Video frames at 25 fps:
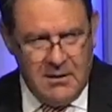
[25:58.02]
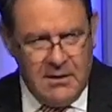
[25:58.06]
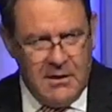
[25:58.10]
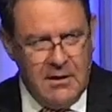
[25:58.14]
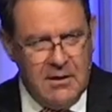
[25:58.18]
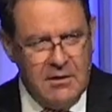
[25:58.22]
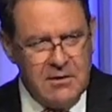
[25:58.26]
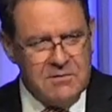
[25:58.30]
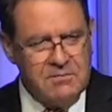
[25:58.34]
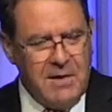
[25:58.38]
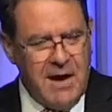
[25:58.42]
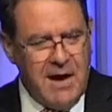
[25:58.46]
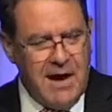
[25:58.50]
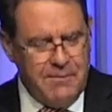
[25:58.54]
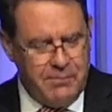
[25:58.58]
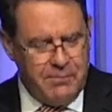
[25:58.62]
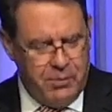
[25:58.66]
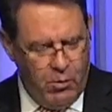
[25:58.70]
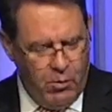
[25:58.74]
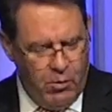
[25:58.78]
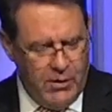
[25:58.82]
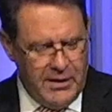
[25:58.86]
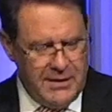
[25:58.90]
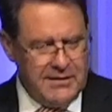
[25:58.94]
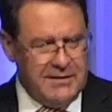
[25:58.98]
Here's my
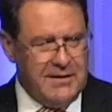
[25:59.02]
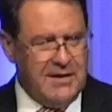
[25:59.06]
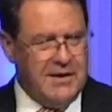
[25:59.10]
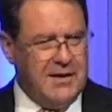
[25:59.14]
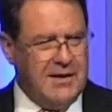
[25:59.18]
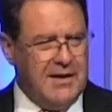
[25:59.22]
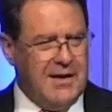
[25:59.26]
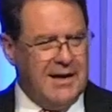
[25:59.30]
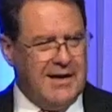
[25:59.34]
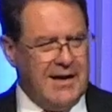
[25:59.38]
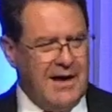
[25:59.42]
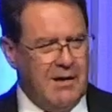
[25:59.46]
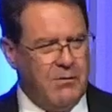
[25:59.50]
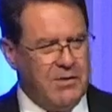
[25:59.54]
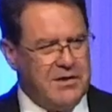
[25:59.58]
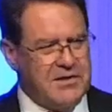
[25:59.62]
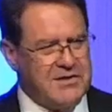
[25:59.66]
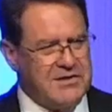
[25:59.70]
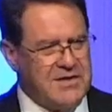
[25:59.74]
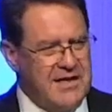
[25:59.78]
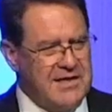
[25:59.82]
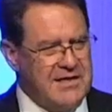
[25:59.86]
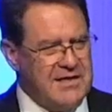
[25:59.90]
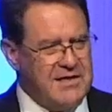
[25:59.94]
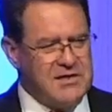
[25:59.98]
point, and I want
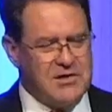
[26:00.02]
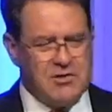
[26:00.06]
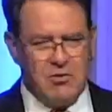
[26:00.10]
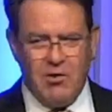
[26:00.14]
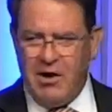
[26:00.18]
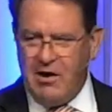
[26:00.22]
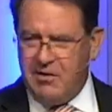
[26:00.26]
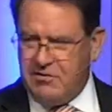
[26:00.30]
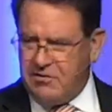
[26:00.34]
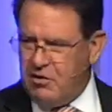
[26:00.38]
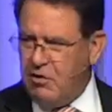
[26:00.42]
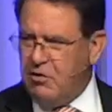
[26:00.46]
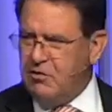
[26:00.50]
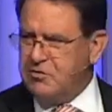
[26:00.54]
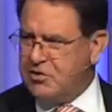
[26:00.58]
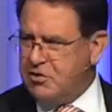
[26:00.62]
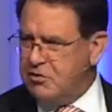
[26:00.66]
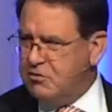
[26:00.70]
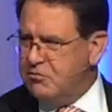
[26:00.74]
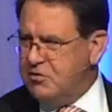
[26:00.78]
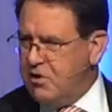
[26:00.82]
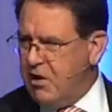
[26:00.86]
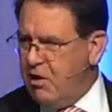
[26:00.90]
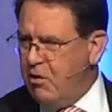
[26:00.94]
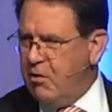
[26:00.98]
to say this to our adults
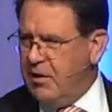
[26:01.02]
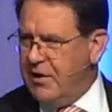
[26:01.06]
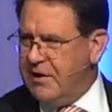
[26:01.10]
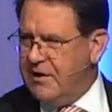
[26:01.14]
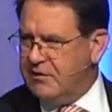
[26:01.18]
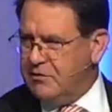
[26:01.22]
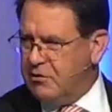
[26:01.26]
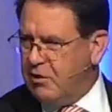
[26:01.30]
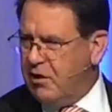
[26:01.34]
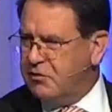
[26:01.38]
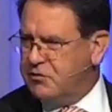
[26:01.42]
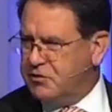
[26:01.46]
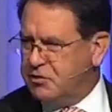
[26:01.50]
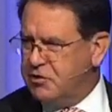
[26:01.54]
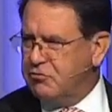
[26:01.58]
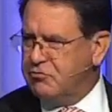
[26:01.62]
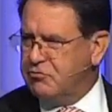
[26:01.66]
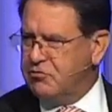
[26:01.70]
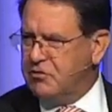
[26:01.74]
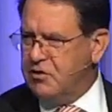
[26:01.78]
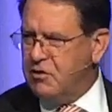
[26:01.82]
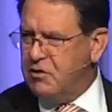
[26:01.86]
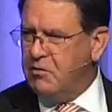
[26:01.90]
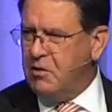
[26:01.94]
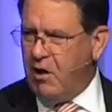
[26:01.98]
who know it and to our
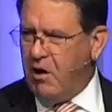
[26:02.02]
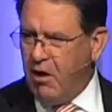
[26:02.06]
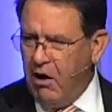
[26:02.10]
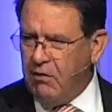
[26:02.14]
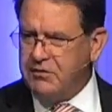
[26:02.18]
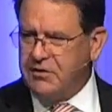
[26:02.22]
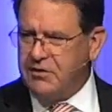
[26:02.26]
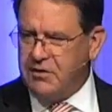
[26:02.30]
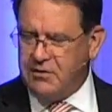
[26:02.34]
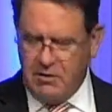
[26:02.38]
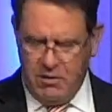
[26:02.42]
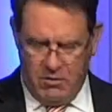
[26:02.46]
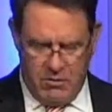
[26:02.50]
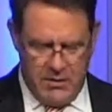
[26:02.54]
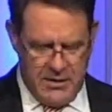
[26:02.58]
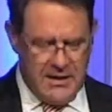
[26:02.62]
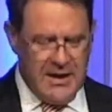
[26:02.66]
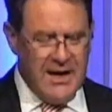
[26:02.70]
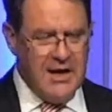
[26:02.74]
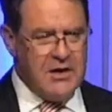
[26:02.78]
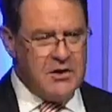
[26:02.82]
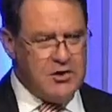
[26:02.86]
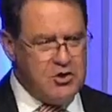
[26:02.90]
children who ought to know it.